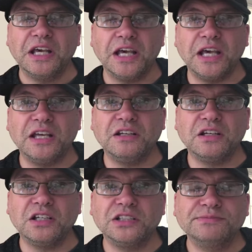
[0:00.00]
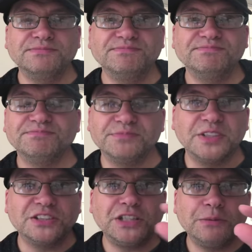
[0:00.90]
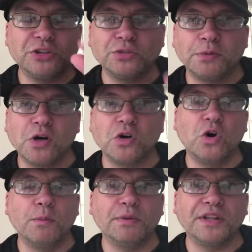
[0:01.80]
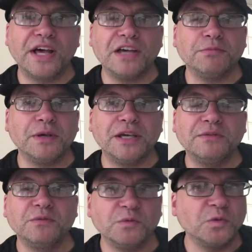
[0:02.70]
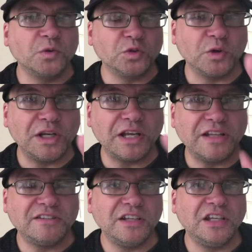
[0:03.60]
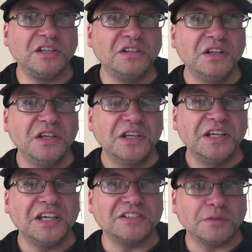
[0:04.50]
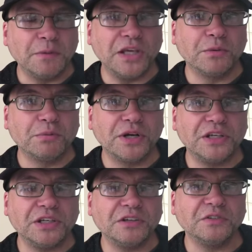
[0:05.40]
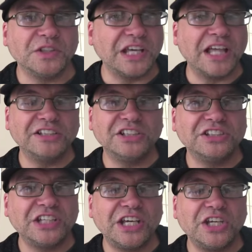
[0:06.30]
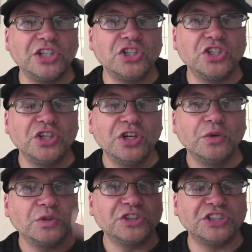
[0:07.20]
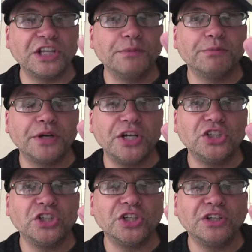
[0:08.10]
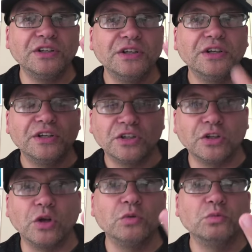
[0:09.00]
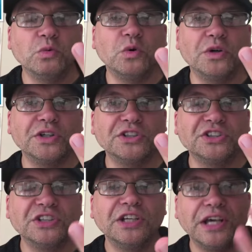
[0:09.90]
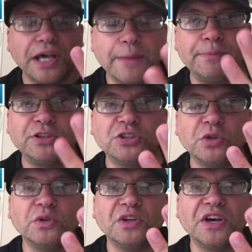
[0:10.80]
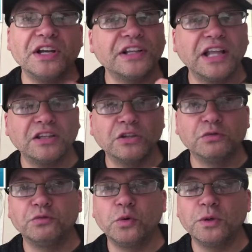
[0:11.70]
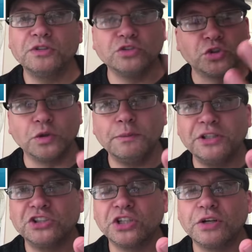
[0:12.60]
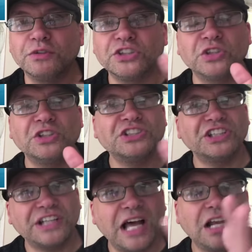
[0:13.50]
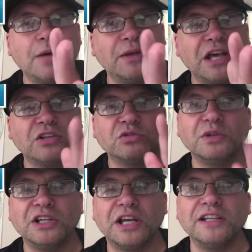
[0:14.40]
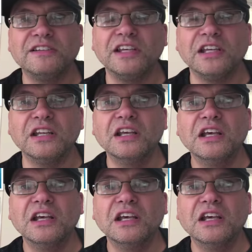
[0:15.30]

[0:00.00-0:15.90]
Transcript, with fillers: And uh, let's keep the spark of hope alive, man. twenty nineteen, it's the make or break year. Galaxy's Edge, Celebration, Clone Wars, Episode nine. A lot to look forward to, streaming service. So there's a lot coming out in twenty nineteen.